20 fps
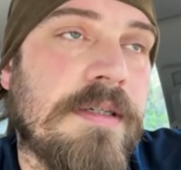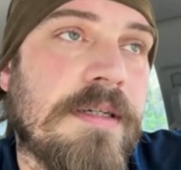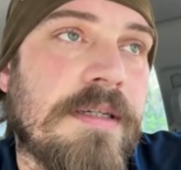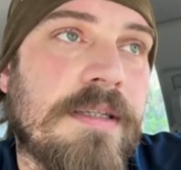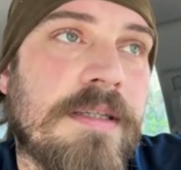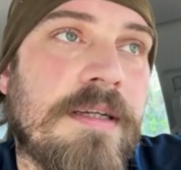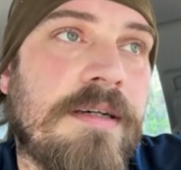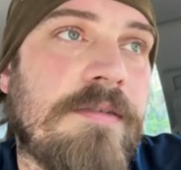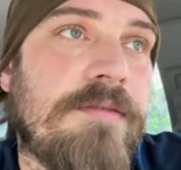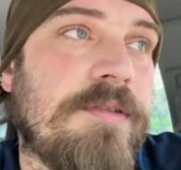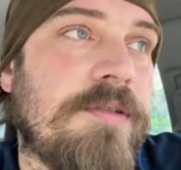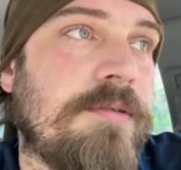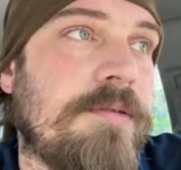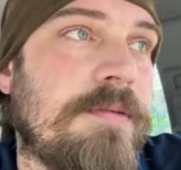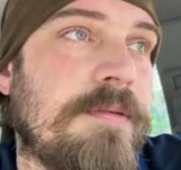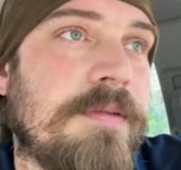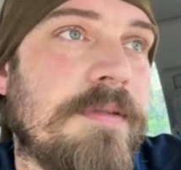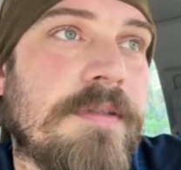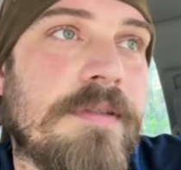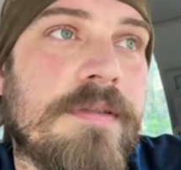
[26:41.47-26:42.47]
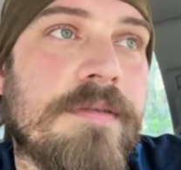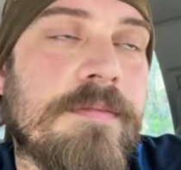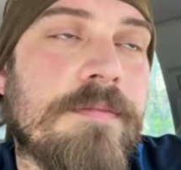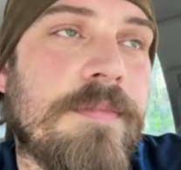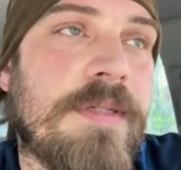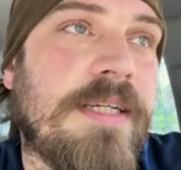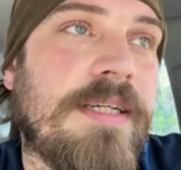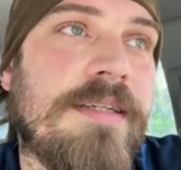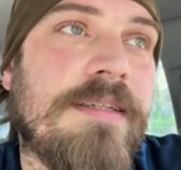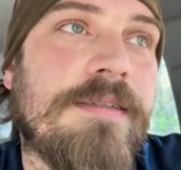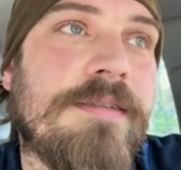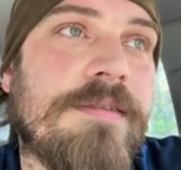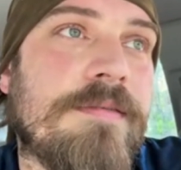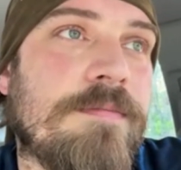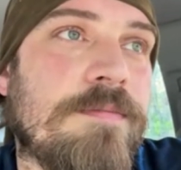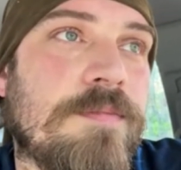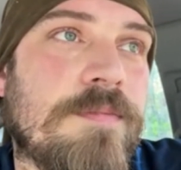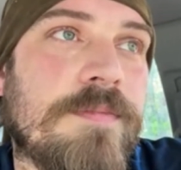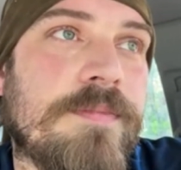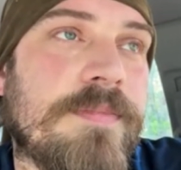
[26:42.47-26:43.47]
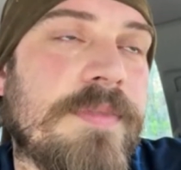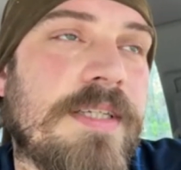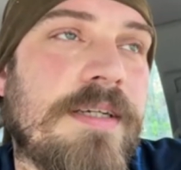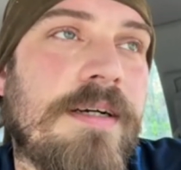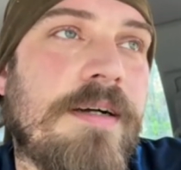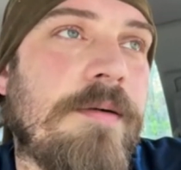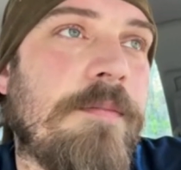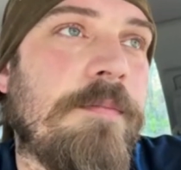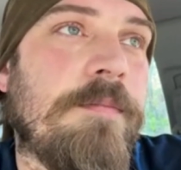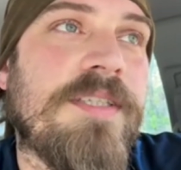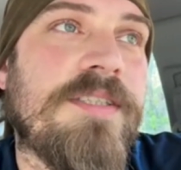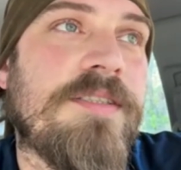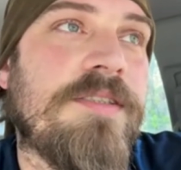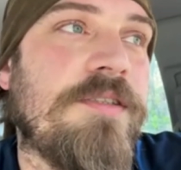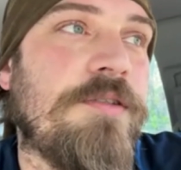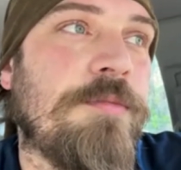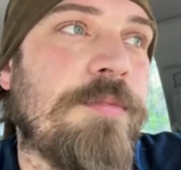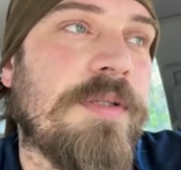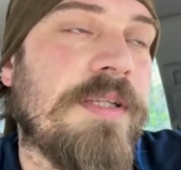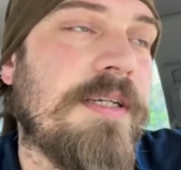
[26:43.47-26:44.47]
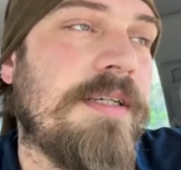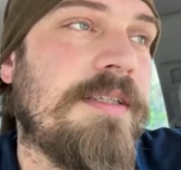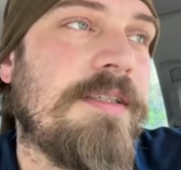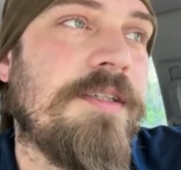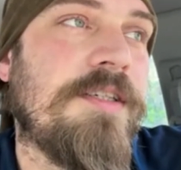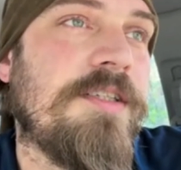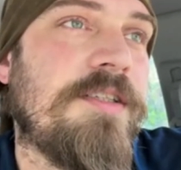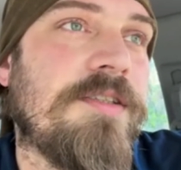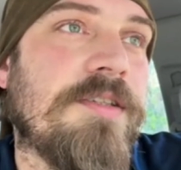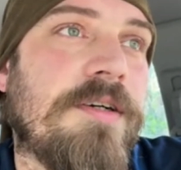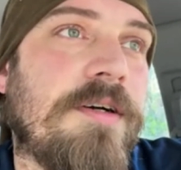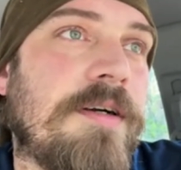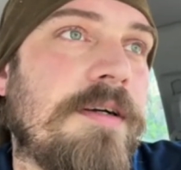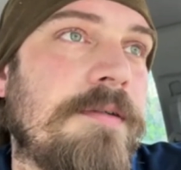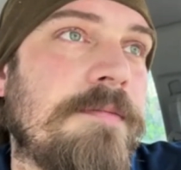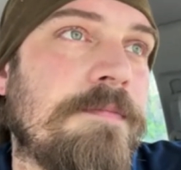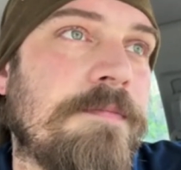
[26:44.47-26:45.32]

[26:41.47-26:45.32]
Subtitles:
I love you. Man, I miss you playing the guitar.